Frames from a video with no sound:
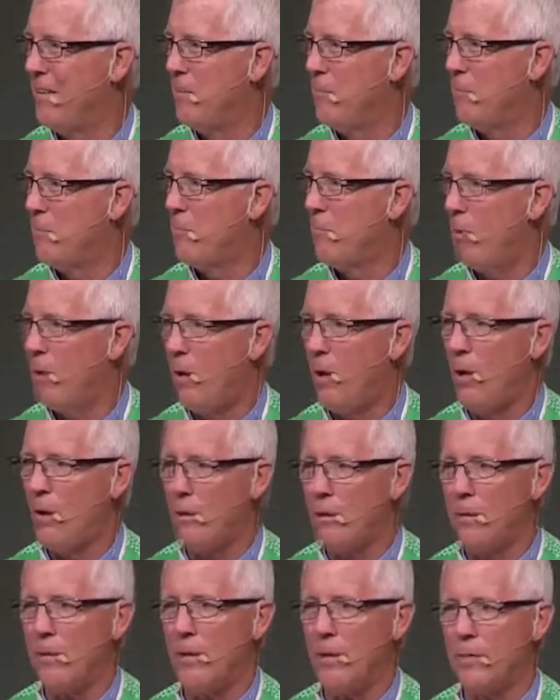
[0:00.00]
But Paul
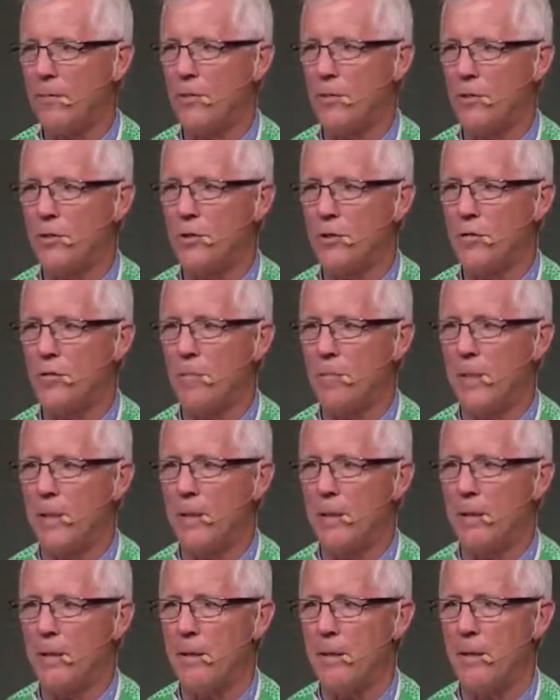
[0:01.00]
learned that virtue of
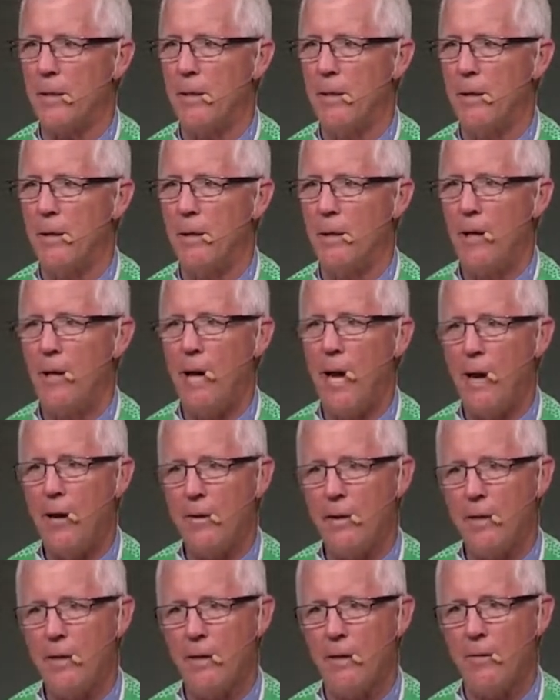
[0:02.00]
humility. And how
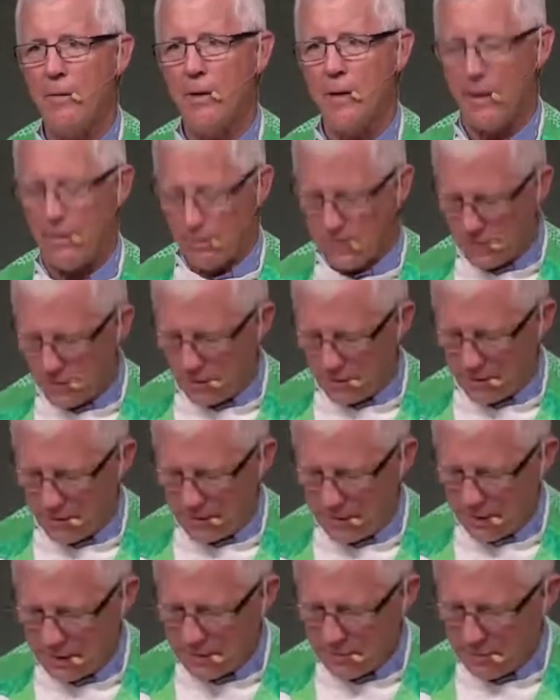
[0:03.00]
did he learn that? Let's go to the
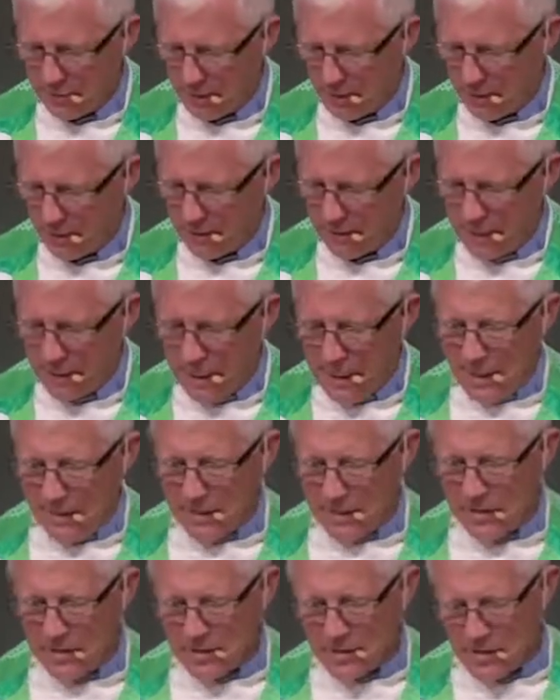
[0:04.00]
next part.
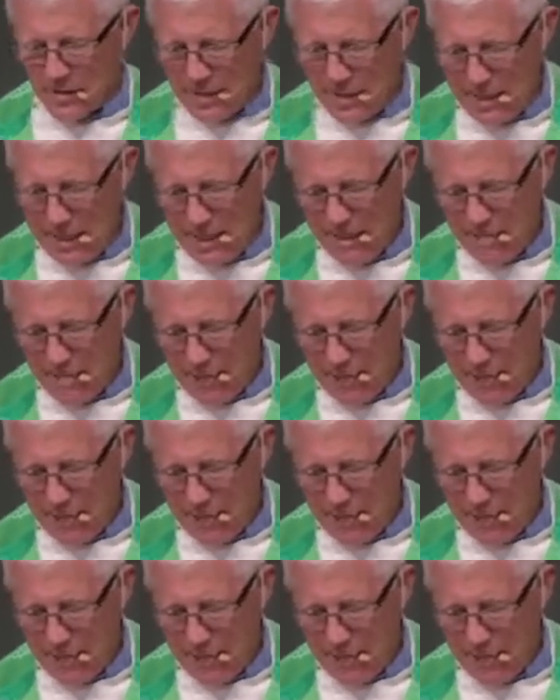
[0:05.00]
Let the same